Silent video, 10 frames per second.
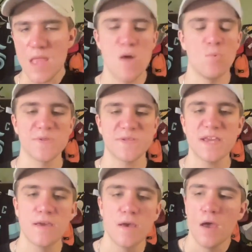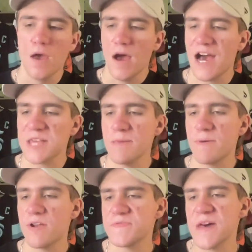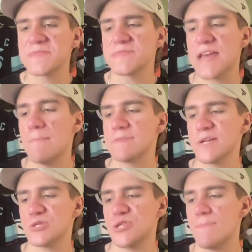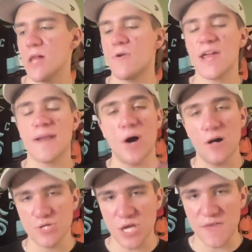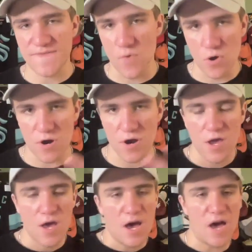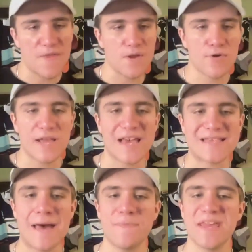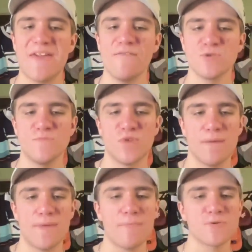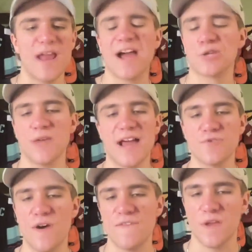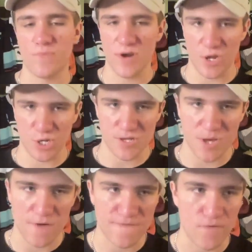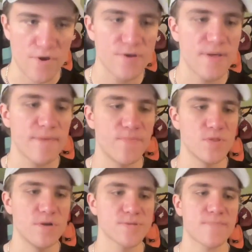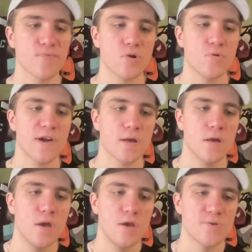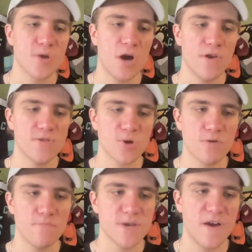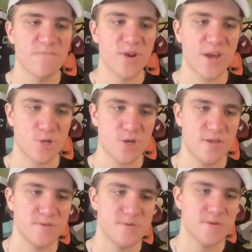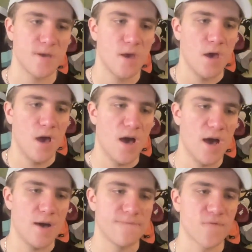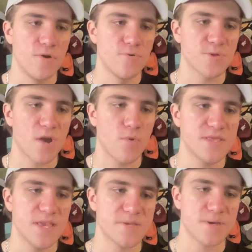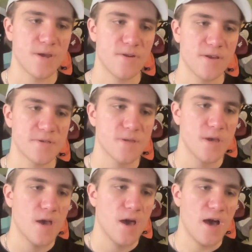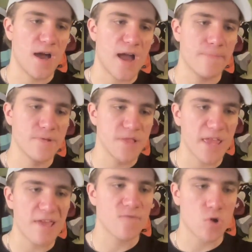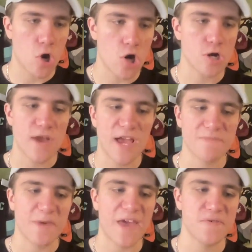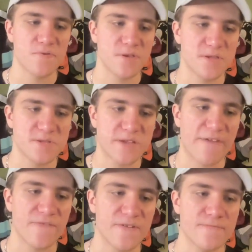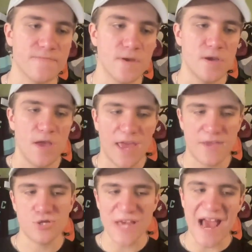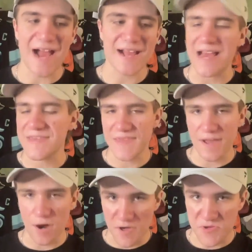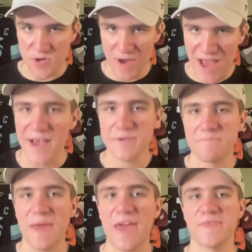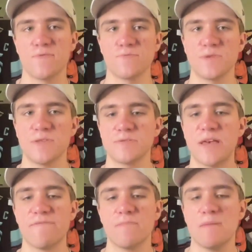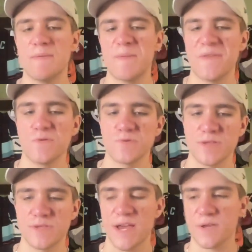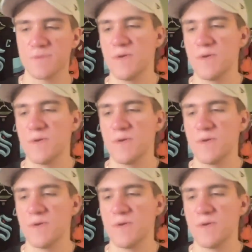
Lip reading: And we'll see. Slimmer thoughts in the comment section down below. Again, apologies for the NordCast not being able to put up an episode. Actually, I do have their predictions here for you. Let me pull those up real quick. So, in terms of predictions for who's going to win this series, I believe Carter has Panthers in seven, and Jack, I think, also has Panthers in seven, maybe Panthers in six.